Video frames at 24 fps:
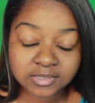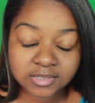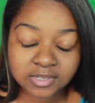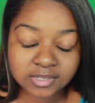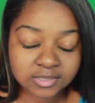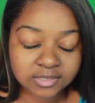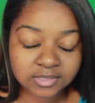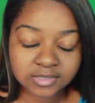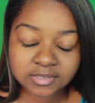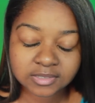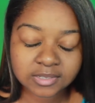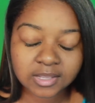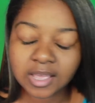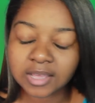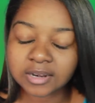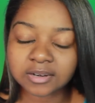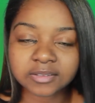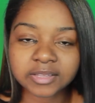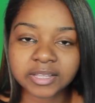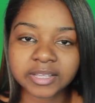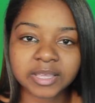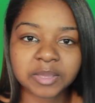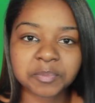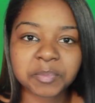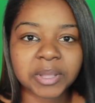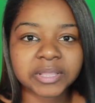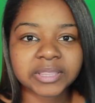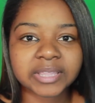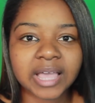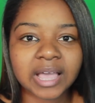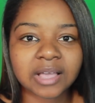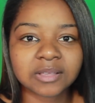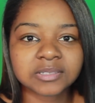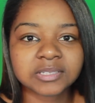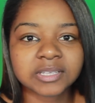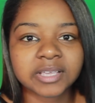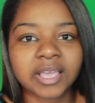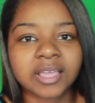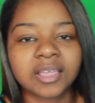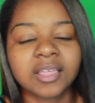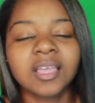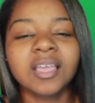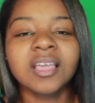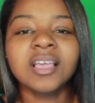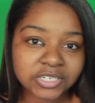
Because I don't think he bought the house yet.